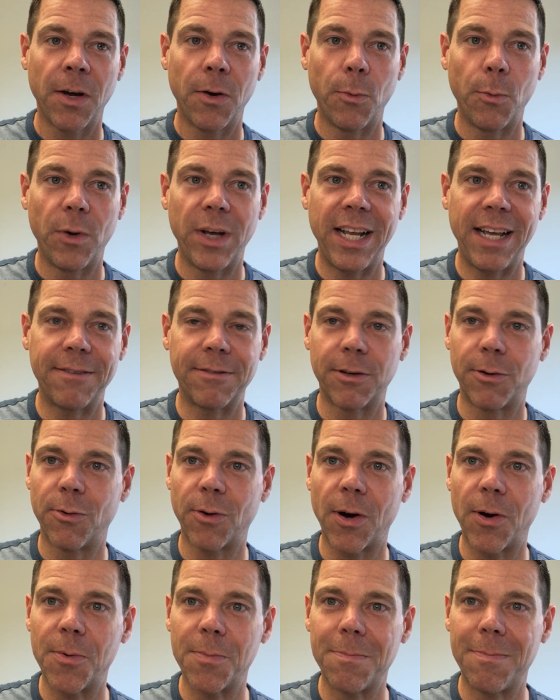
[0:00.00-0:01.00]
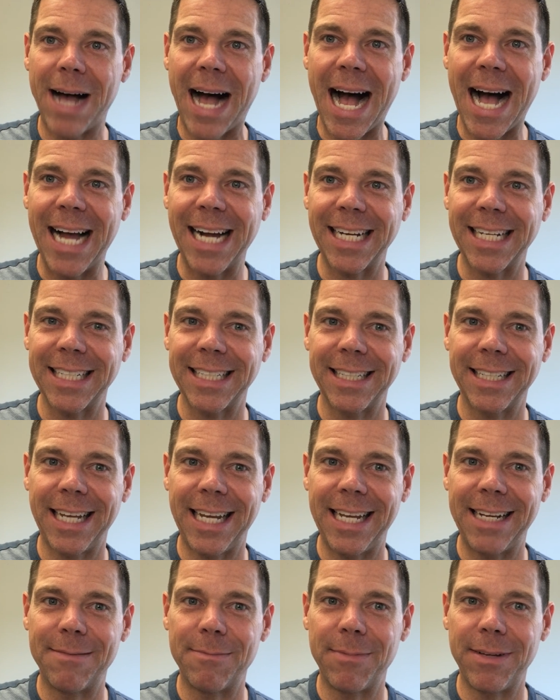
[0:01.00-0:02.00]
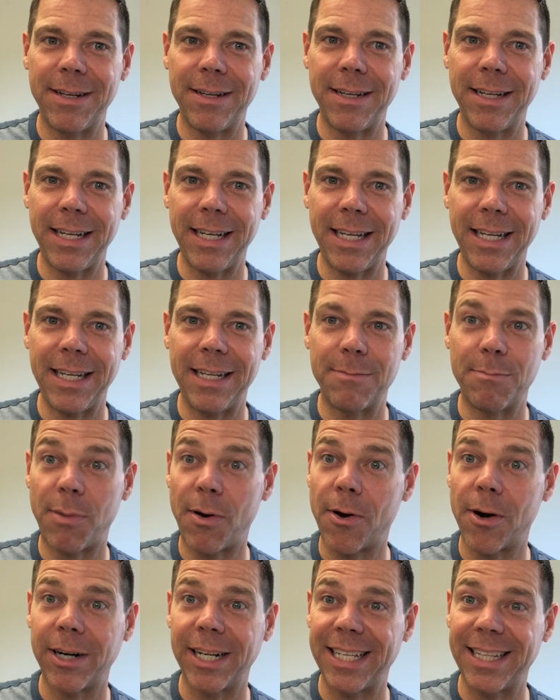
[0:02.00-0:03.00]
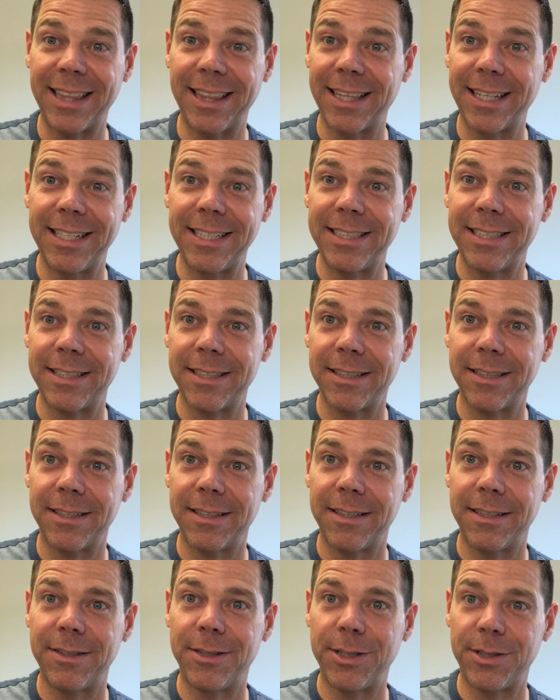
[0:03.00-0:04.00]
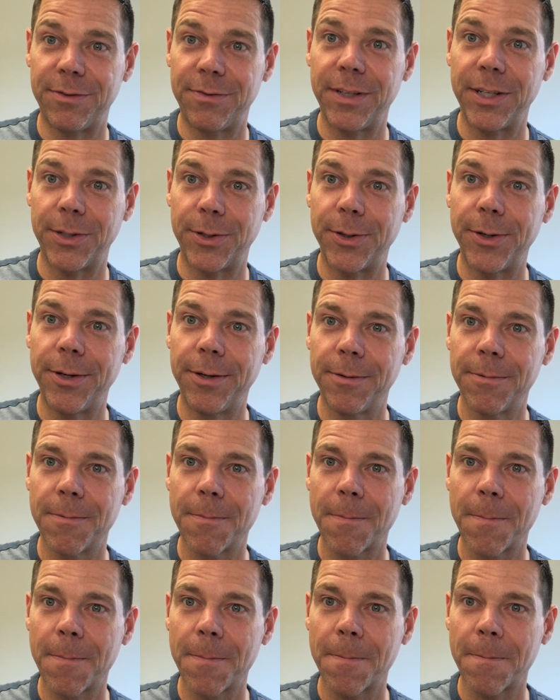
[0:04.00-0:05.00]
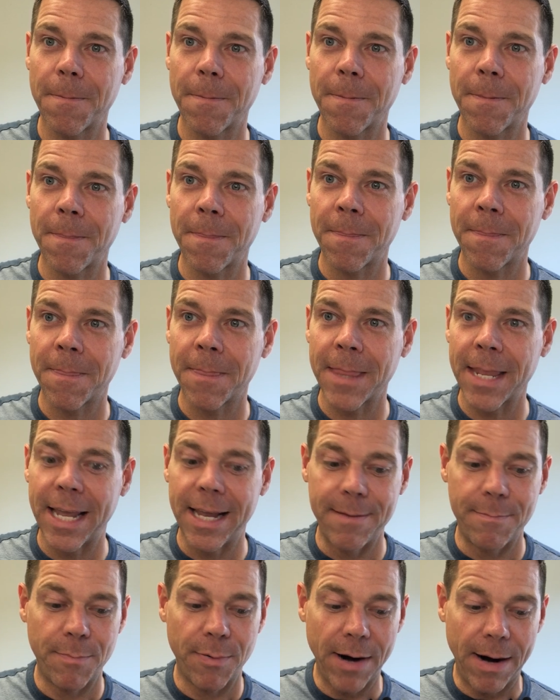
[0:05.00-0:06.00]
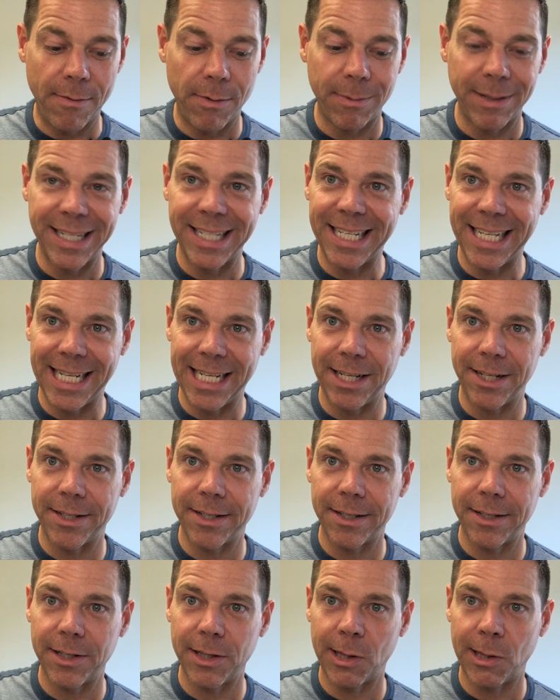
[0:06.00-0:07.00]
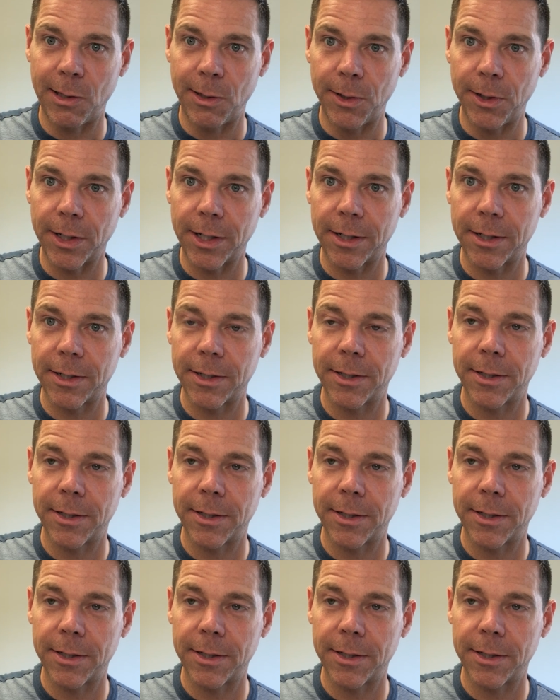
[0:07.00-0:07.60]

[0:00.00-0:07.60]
would have grown back, in part at least disfigured. He probably didn't look